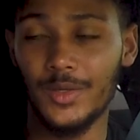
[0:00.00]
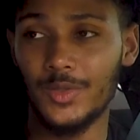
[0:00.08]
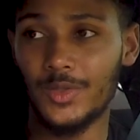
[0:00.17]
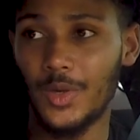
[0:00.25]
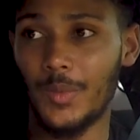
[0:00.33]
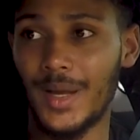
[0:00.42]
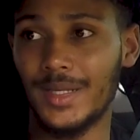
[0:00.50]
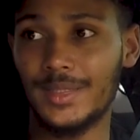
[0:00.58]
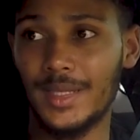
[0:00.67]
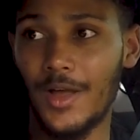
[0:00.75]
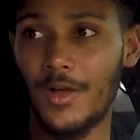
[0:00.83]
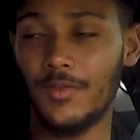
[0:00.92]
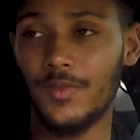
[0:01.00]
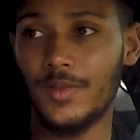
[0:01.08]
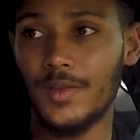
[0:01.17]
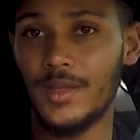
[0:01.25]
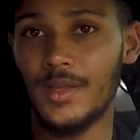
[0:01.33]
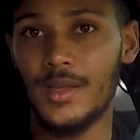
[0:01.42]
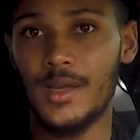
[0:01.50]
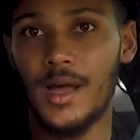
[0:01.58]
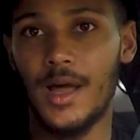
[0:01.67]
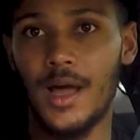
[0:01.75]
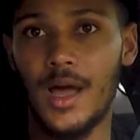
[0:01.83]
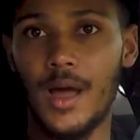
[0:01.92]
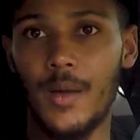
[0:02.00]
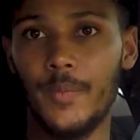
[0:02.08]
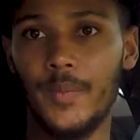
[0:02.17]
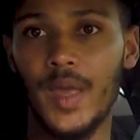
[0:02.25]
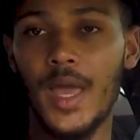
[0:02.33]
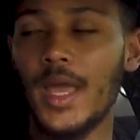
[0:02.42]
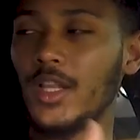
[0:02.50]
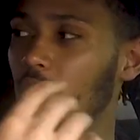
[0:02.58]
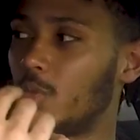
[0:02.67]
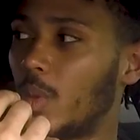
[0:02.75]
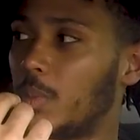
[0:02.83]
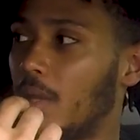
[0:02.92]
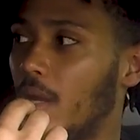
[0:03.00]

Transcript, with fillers: you so myself. Um, do you want to